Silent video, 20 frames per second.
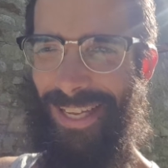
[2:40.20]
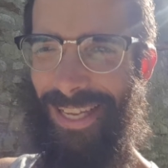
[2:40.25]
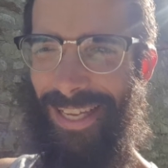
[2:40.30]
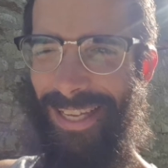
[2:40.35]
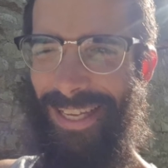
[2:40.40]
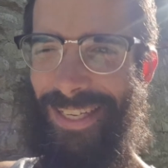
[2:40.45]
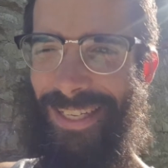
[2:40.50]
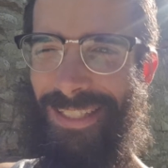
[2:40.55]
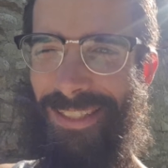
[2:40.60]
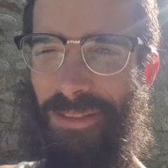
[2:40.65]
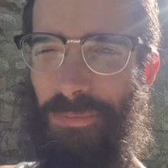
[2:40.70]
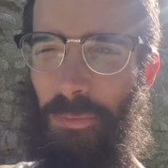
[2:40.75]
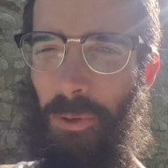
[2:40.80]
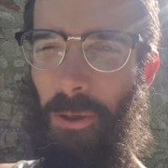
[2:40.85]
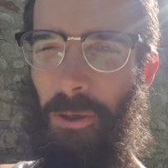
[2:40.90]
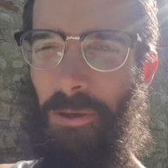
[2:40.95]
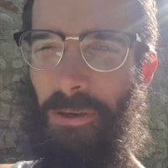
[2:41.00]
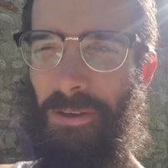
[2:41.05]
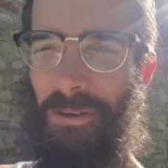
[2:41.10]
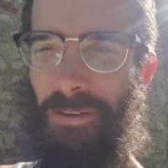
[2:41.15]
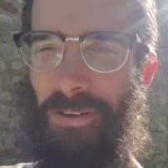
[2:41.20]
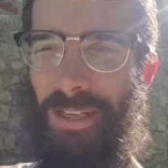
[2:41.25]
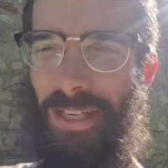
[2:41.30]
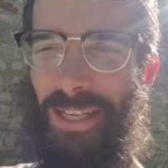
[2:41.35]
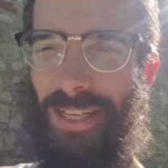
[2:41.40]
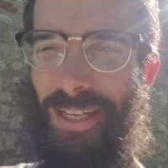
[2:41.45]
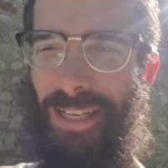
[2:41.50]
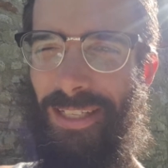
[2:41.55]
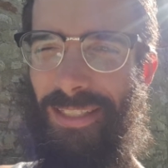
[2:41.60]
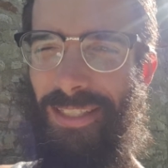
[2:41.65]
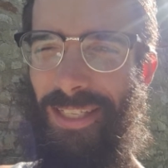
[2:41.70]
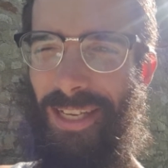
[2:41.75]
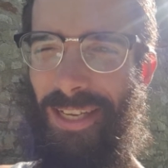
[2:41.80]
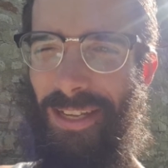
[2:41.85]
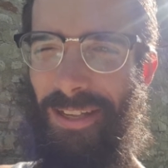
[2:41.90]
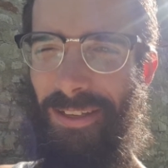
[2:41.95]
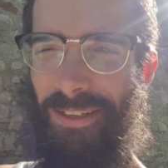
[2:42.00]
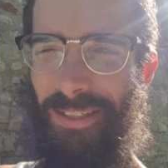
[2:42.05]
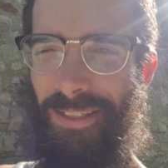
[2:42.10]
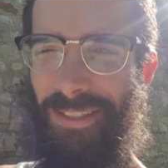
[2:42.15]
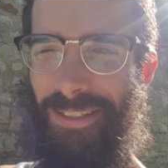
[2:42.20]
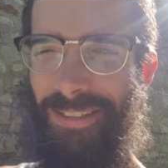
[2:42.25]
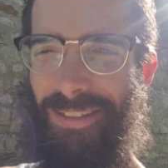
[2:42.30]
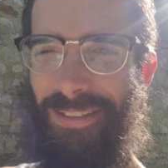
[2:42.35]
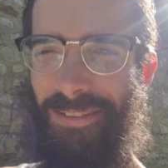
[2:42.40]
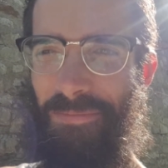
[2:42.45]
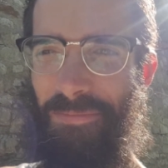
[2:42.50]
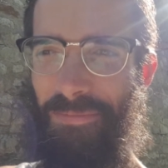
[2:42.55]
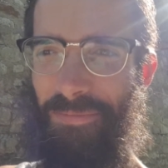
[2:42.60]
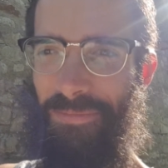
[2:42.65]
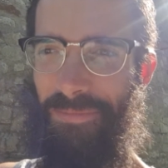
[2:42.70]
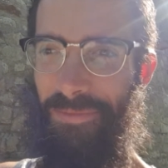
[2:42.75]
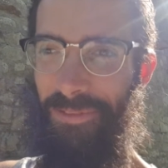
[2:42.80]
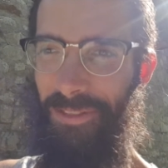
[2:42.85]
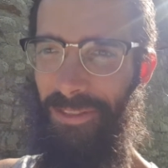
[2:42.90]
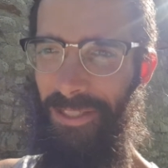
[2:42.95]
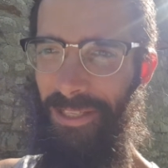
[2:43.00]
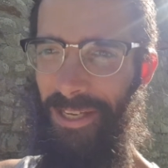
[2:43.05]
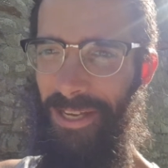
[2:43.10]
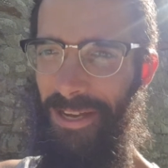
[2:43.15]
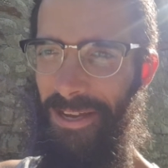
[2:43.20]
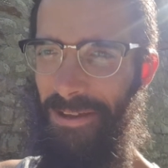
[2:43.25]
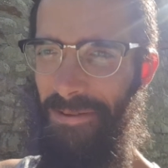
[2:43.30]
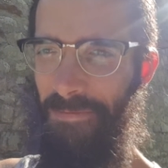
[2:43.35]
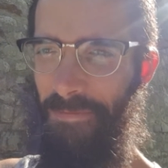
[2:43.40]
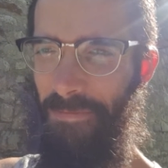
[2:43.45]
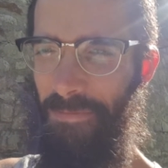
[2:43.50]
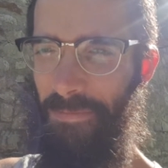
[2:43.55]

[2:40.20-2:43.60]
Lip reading: And it's more Italian, so yeah,